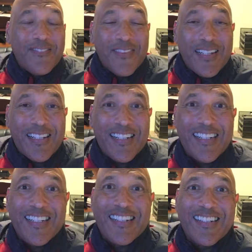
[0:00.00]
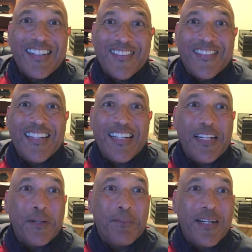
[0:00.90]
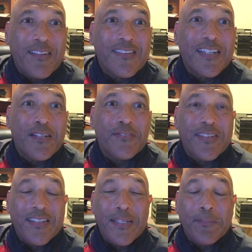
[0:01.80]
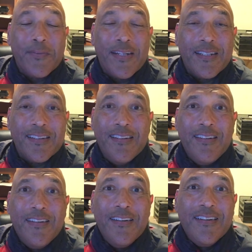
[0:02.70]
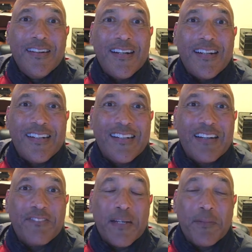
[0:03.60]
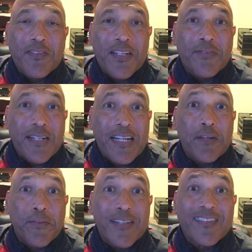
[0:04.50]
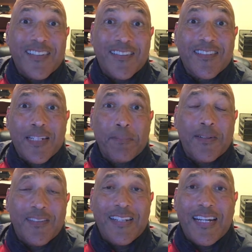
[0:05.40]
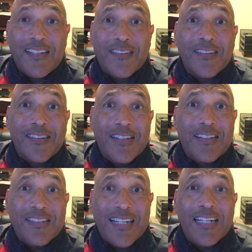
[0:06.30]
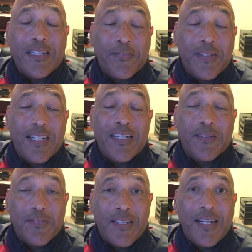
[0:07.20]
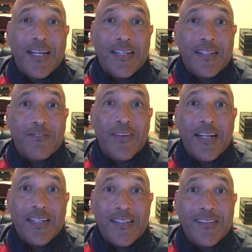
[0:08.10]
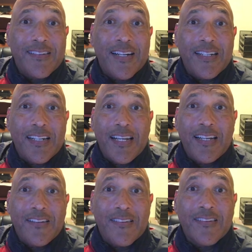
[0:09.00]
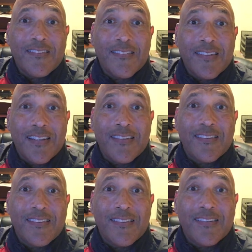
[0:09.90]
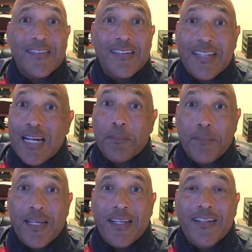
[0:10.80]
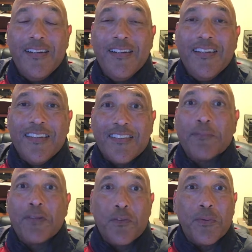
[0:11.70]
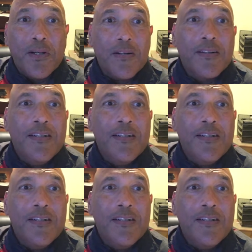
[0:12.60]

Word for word: when uh, you're sitting here by yourself in deep thought. Uh, I found myself a lot of restless, sleepless nights, uh, night after night after night, and finally decided, hey, this is not me. Something's wrong.